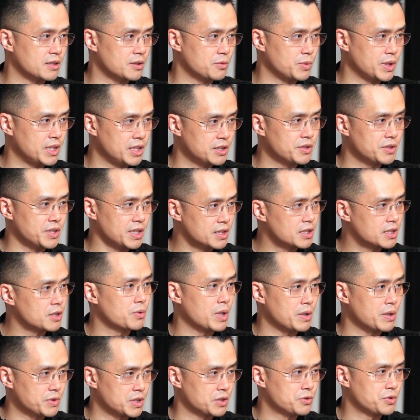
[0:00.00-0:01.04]
we need to
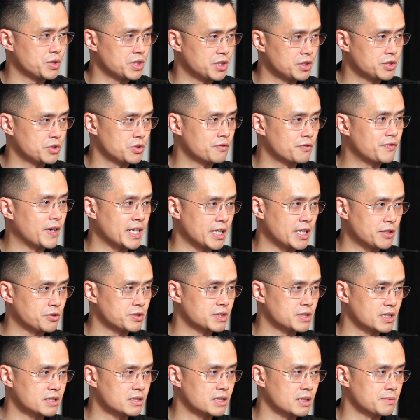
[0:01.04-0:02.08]
integrate with the traditional
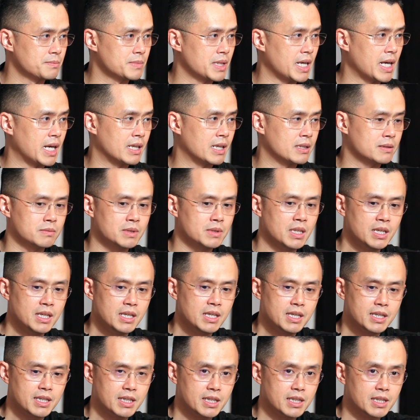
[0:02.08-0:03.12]
financial system, and
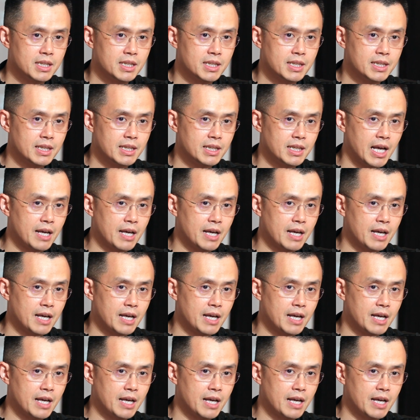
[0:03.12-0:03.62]
uh,